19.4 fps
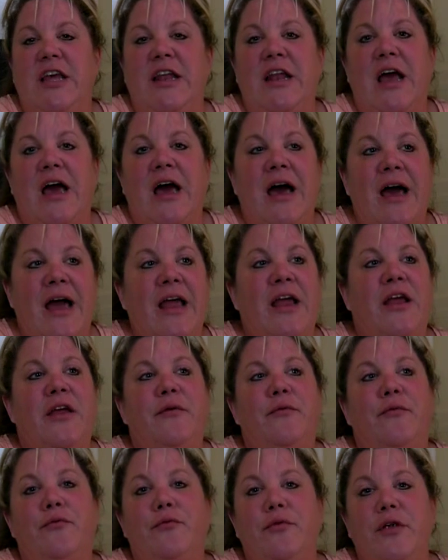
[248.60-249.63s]
and
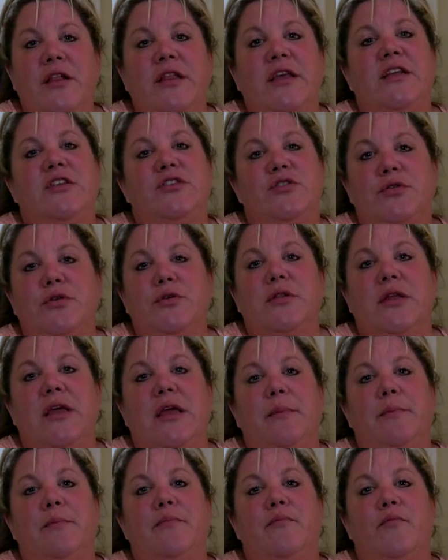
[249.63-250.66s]
I really
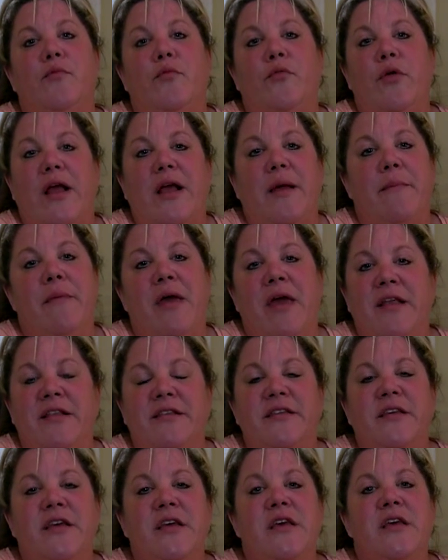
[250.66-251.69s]
truly
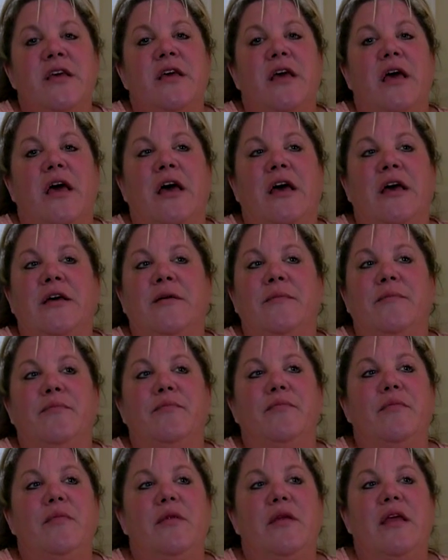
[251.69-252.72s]
recommend
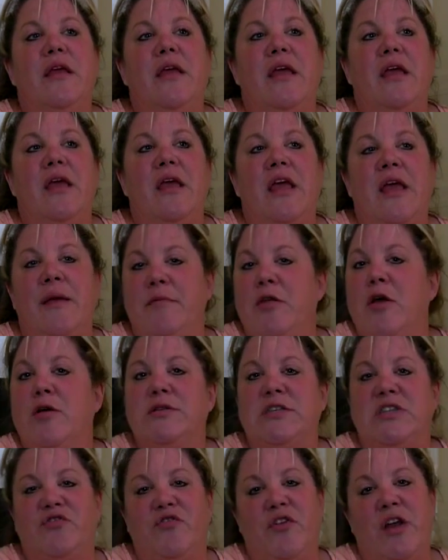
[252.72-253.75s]

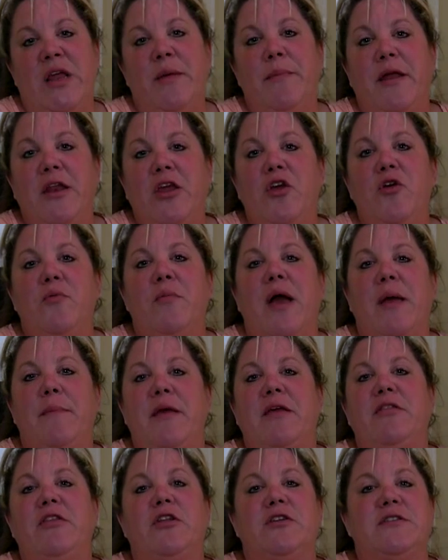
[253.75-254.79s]
hypnosis for anybody who might
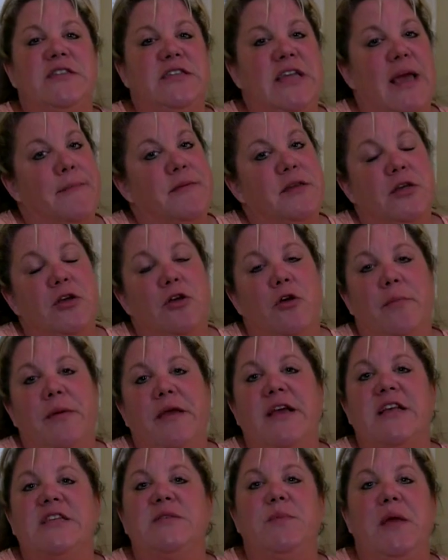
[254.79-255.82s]
be a little skeptical,
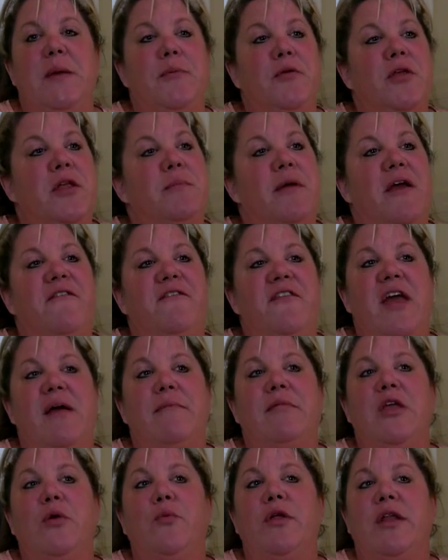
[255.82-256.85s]
because people in my
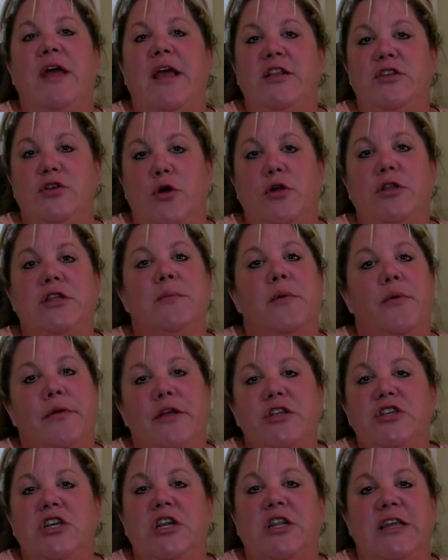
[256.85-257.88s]
family, when I told them
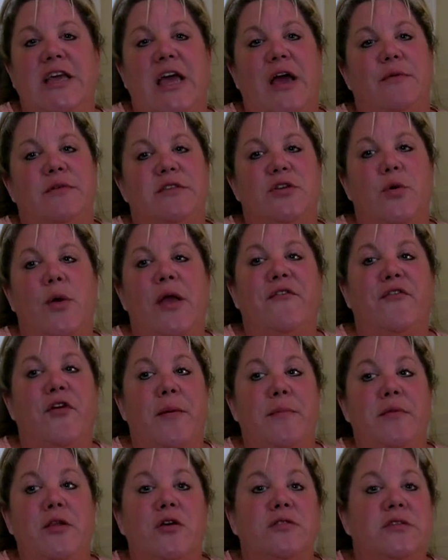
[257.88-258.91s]
originally I was going for
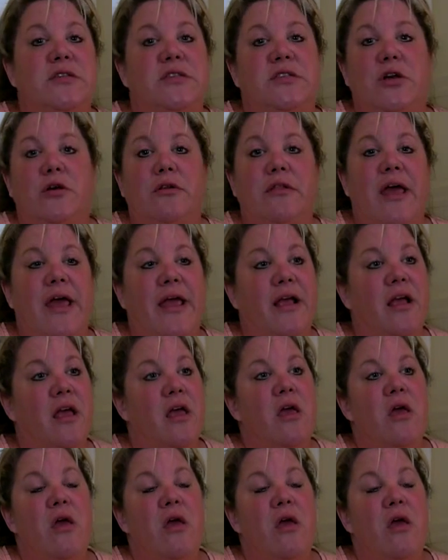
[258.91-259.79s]
hypnosis, they're like,